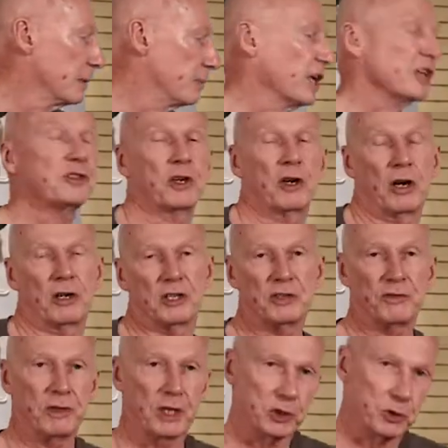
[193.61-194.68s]
the plastic guard
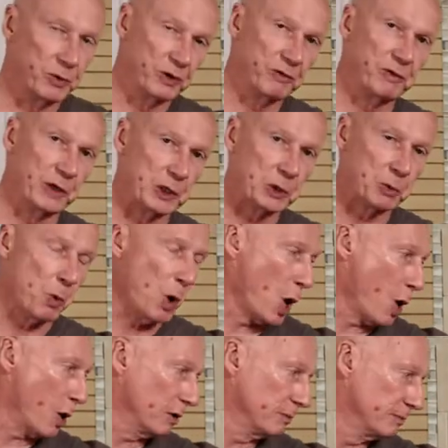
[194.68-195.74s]
is flush with the finished
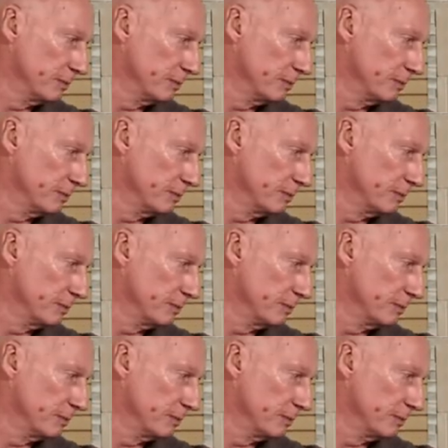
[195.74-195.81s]
wall,